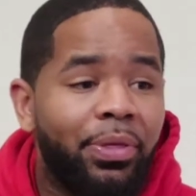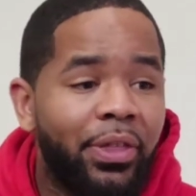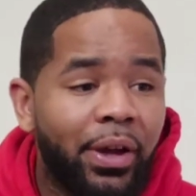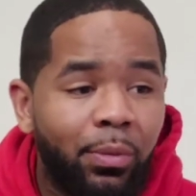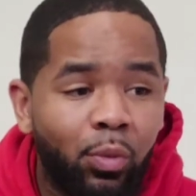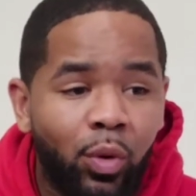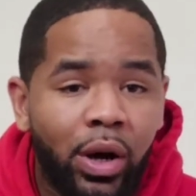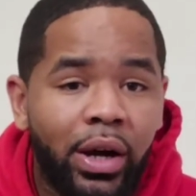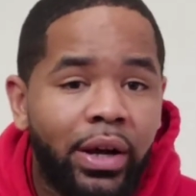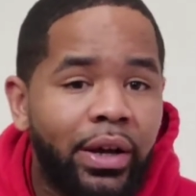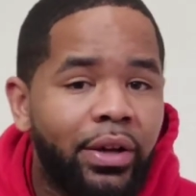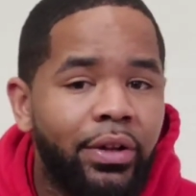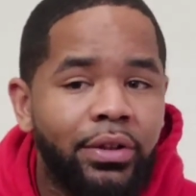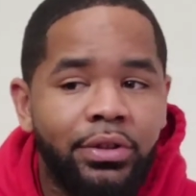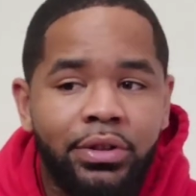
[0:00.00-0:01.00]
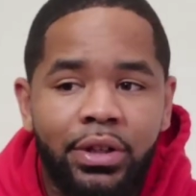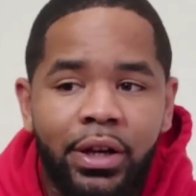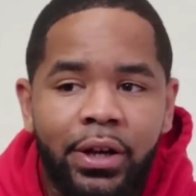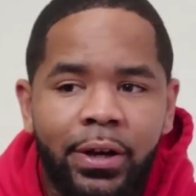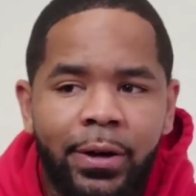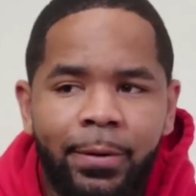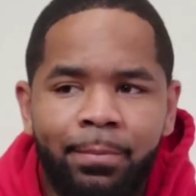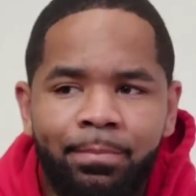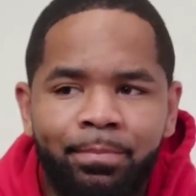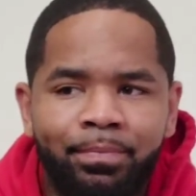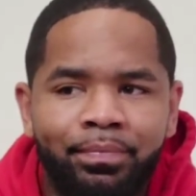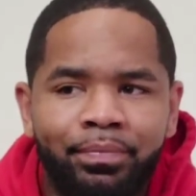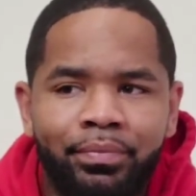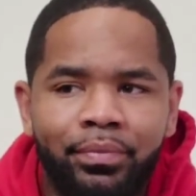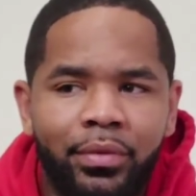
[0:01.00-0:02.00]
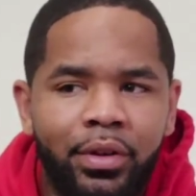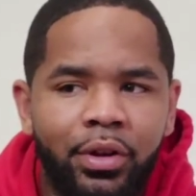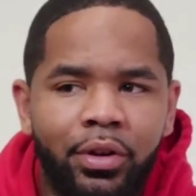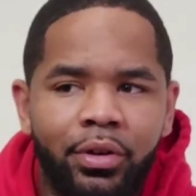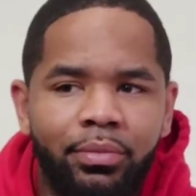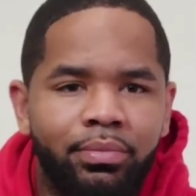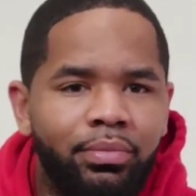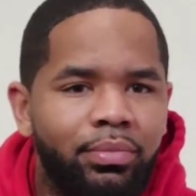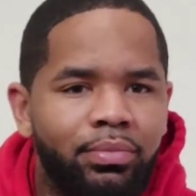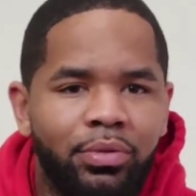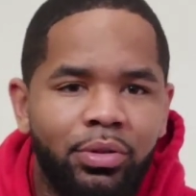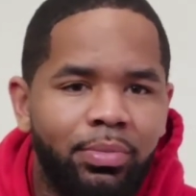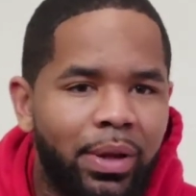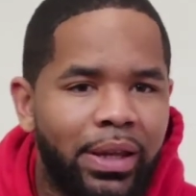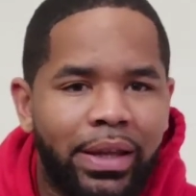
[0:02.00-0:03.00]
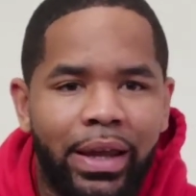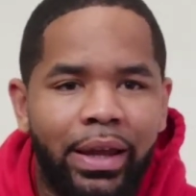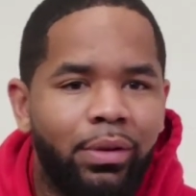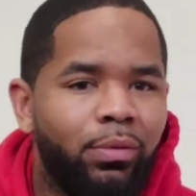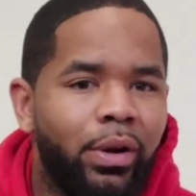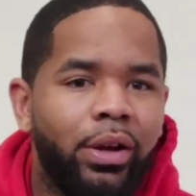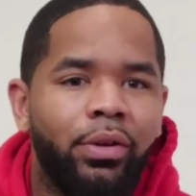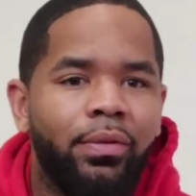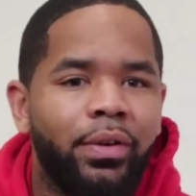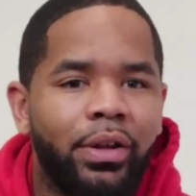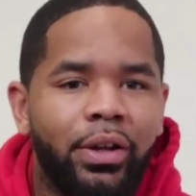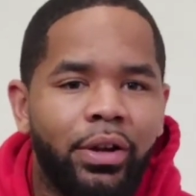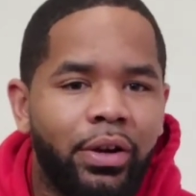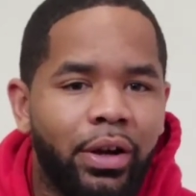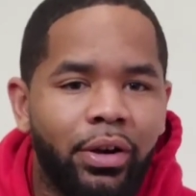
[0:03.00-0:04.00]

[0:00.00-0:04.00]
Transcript: Thumb wise, you may gain weight over the year.